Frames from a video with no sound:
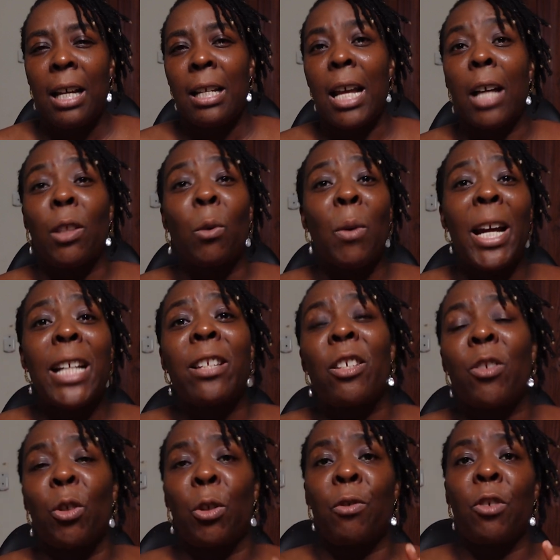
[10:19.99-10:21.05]
Now, the way
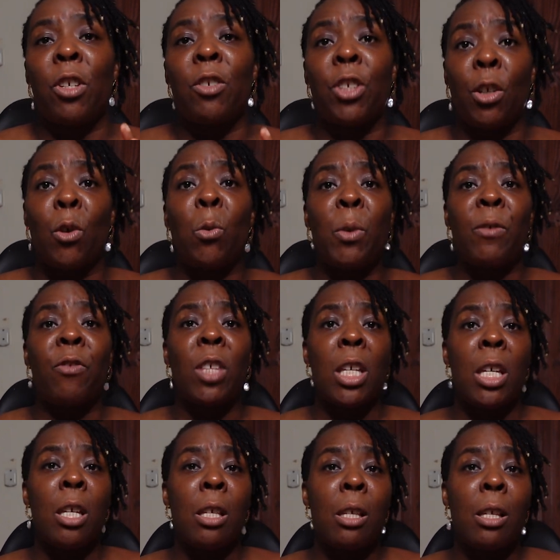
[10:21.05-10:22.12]
to deal with
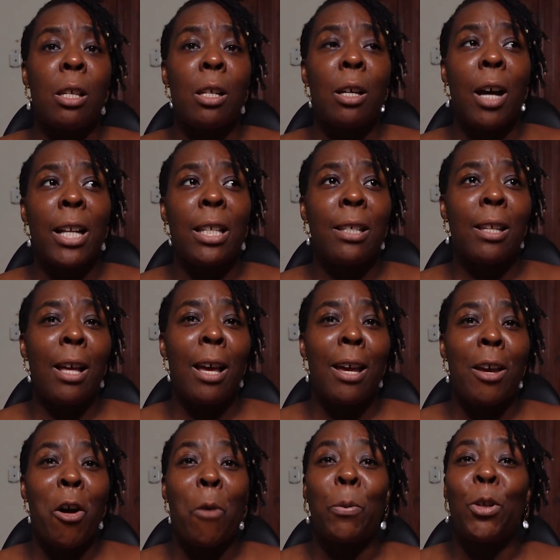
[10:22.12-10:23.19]
these, I'd
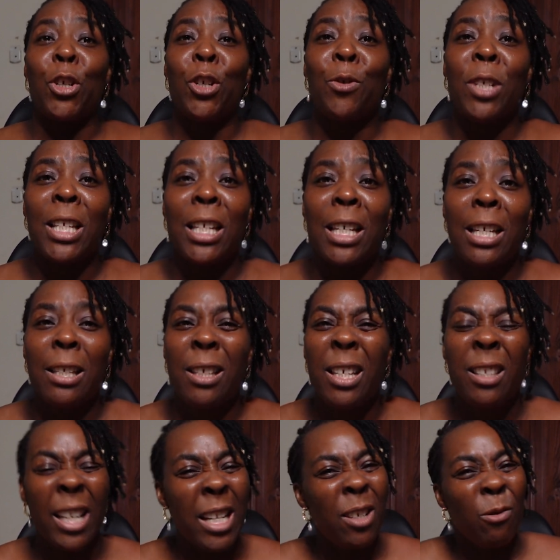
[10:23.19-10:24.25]
say, opportunities
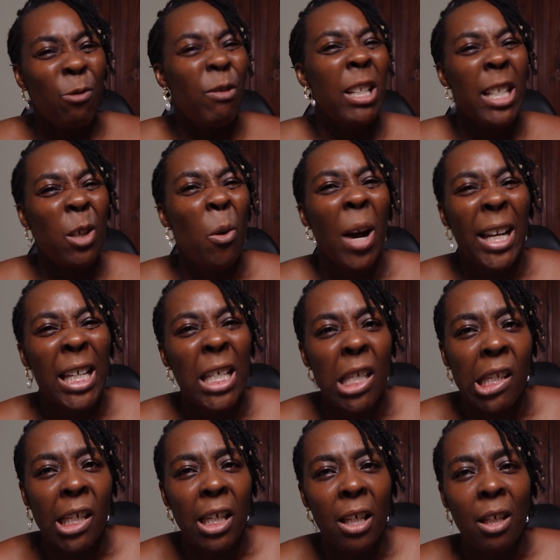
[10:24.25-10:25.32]
is really quite
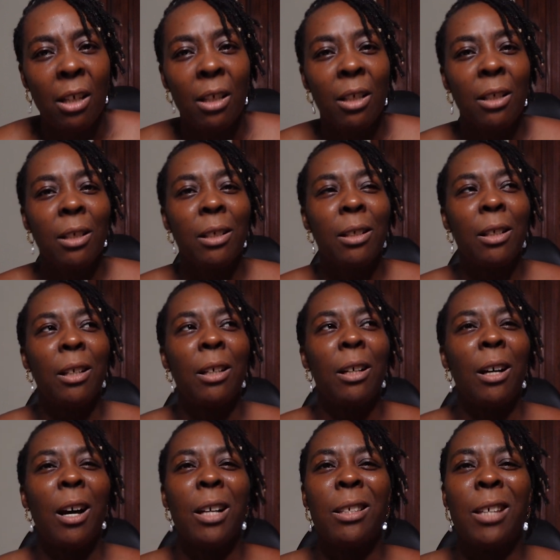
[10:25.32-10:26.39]
easy.
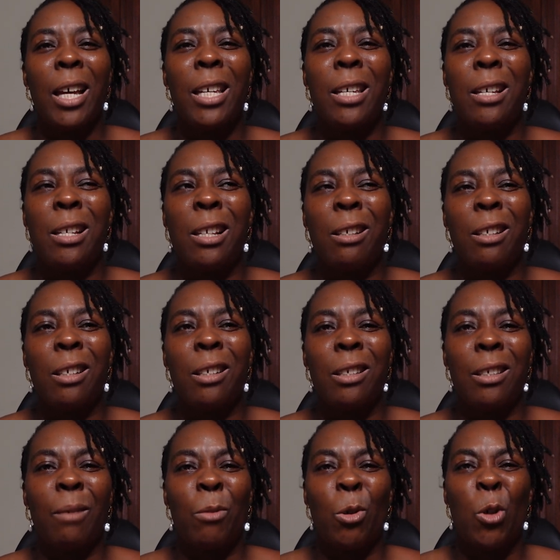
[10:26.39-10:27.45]
I say easy
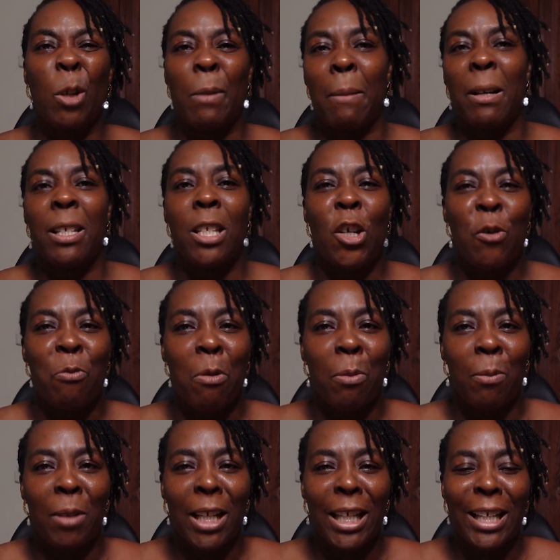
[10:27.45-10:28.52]
because I'm talking about myself
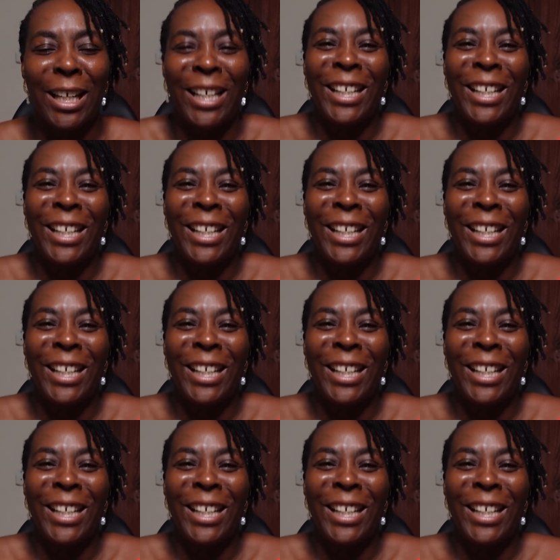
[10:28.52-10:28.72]
probably.